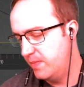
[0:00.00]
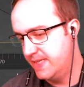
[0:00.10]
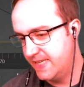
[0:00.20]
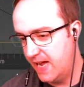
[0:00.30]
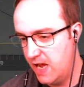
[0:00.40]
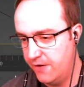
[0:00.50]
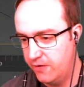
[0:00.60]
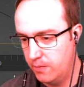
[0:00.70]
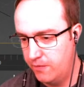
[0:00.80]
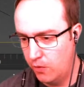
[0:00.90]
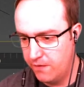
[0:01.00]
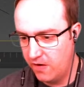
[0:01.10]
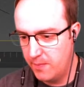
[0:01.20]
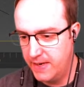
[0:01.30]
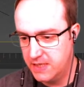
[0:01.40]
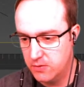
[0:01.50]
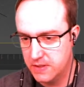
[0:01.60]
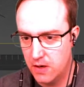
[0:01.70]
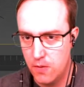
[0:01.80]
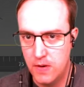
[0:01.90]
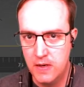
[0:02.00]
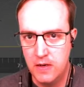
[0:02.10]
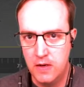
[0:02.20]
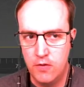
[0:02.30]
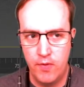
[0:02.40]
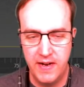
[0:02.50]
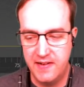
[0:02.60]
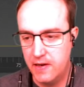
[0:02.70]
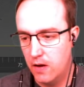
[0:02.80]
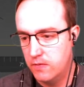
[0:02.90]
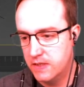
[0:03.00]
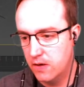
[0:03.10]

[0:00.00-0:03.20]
I've been sat here for 45 minutes or so, ready to go.